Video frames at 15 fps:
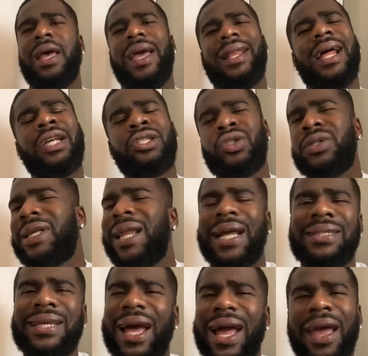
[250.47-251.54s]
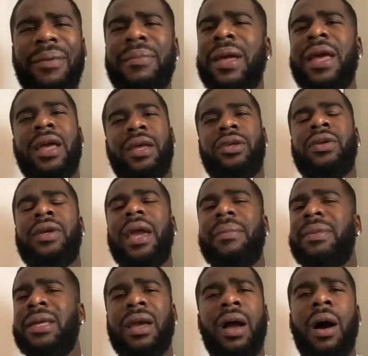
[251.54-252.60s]
That's because at that time, you get
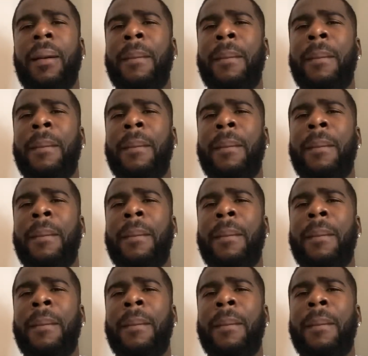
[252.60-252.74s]
me,